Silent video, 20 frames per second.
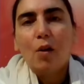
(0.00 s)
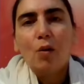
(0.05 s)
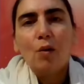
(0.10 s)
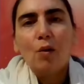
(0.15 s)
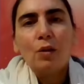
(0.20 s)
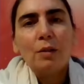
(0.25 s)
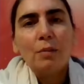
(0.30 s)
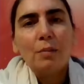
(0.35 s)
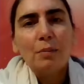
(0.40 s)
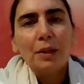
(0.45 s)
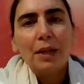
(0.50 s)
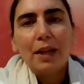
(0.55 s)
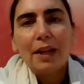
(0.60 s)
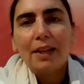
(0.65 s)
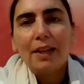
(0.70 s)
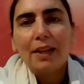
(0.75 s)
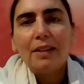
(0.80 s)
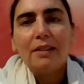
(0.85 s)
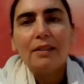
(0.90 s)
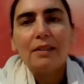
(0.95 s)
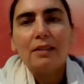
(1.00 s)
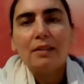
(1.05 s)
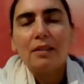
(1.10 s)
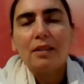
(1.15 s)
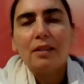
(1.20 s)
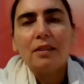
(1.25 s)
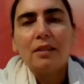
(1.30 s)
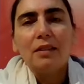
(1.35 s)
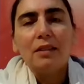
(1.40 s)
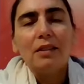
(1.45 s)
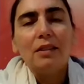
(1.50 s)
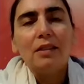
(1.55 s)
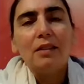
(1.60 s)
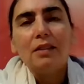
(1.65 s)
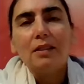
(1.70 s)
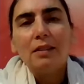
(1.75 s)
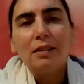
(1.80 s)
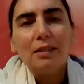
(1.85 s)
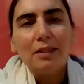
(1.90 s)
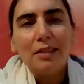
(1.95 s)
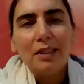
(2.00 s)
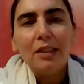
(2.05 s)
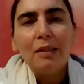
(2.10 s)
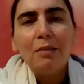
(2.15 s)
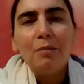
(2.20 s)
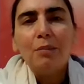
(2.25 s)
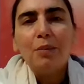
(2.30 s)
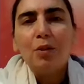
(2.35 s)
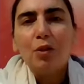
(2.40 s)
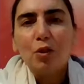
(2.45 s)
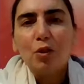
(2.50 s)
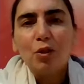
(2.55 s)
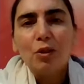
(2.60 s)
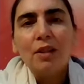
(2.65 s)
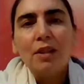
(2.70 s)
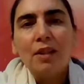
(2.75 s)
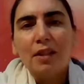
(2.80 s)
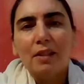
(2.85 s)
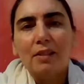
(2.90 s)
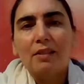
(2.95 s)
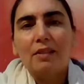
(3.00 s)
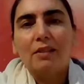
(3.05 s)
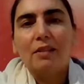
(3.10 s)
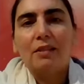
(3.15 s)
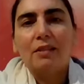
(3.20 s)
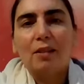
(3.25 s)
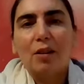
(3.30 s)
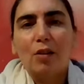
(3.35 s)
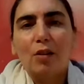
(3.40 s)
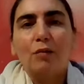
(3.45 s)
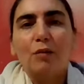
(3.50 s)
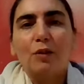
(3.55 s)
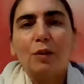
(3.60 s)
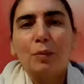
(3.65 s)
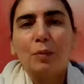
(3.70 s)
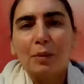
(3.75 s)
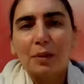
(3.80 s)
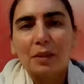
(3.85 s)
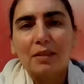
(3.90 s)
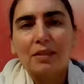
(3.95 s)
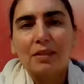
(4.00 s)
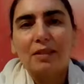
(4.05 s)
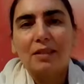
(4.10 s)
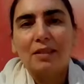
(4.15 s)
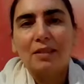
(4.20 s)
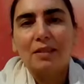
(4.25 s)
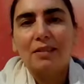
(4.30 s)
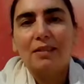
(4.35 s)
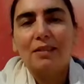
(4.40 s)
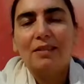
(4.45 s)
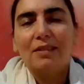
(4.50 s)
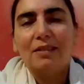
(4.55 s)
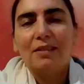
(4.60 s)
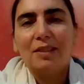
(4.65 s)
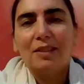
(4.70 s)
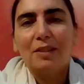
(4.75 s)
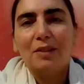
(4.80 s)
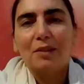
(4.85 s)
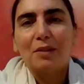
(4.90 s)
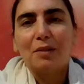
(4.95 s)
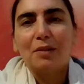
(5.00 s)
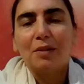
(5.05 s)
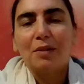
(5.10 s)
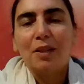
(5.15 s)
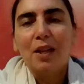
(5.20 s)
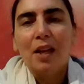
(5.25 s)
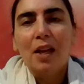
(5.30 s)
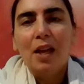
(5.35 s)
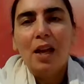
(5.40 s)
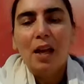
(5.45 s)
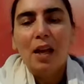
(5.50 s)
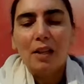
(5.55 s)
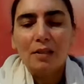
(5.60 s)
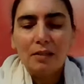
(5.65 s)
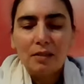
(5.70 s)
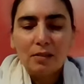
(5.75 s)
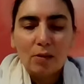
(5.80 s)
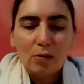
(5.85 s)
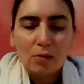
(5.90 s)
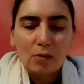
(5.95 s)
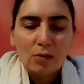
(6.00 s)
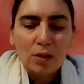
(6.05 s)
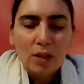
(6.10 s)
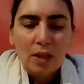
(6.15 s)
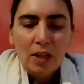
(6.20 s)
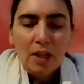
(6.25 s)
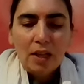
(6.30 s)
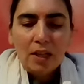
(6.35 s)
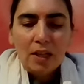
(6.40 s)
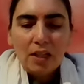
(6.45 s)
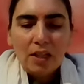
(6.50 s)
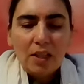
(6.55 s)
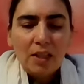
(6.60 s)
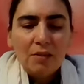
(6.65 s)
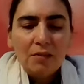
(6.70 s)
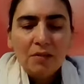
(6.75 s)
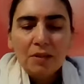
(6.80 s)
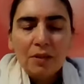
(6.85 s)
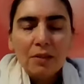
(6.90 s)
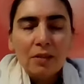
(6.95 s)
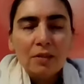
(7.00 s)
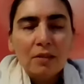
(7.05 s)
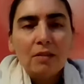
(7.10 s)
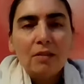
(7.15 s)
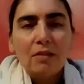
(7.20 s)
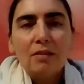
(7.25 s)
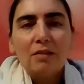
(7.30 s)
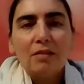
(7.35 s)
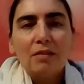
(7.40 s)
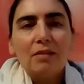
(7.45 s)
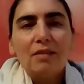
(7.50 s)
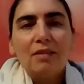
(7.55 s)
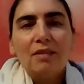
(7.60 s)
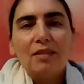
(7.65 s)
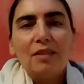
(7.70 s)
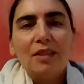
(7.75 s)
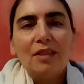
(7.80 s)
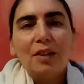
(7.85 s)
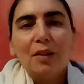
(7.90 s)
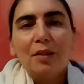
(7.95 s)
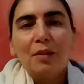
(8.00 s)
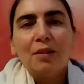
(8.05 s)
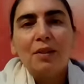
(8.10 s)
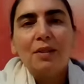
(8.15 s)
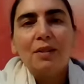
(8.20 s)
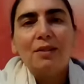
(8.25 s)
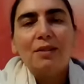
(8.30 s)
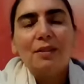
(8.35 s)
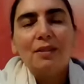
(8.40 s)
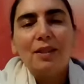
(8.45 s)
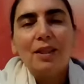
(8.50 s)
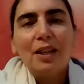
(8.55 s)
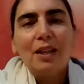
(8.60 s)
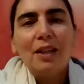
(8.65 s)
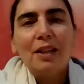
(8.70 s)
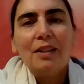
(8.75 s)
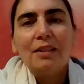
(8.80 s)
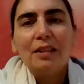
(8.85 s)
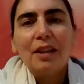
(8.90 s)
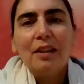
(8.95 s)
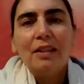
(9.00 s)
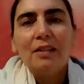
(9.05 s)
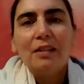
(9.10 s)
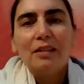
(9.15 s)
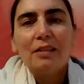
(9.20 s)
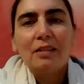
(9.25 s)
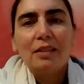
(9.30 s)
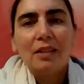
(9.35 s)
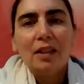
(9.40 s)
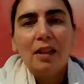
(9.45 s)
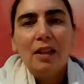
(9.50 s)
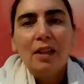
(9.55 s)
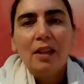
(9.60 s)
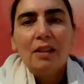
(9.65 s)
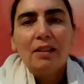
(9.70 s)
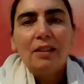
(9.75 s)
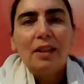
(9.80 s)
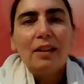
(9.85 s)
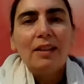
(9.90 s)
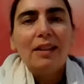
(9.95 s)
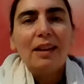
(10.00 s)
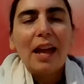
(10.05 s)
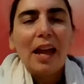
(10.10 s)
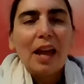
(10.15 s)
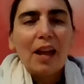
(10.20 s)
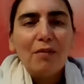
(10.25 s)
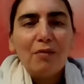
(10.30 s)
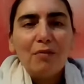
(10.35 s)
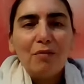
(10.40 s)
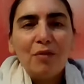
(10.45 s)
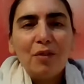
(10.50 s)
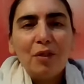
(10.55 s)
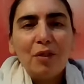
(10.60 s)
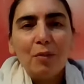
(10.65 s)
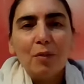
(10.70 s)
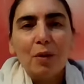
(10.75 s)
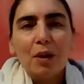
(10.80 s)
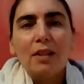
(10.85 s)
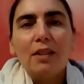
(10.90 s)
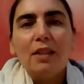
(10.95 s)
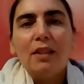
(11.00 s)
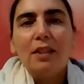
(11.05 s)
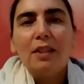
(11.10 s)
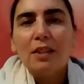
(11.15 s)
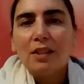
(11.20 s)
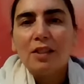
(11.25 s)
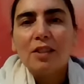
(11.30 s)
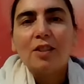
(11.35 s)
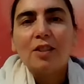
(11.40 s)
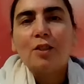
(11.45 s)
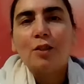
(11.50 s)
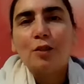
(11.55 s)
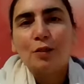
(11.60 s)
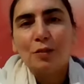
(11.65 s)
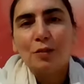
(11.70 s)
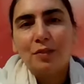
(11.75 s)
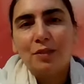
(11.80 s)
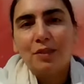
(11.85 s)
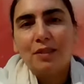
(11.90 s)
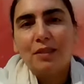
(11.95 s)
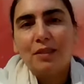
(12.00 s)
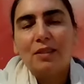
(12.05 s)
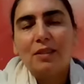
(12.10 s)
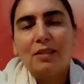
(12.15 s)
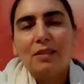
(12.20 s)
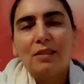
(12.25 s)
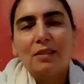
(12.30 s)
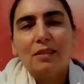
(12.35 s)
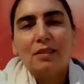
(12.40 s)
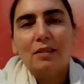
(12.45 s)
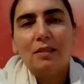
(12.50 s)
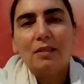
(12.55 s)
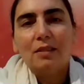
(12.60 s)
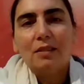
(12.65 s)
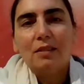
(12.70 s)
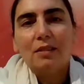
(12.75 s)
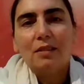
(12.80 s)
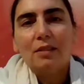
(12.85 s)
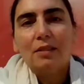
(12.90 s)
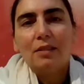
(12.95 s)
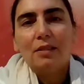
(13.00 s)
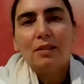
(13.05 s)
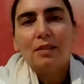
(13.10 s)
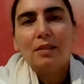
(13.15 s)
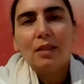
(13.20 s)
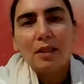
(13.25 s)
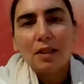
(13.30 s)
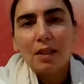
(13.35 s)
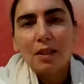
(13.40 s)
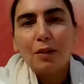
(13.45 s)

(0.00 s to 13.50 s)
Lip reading: or the place, the deep goodness of the person, you know. And so even, you know, in a sense that everyone deserves the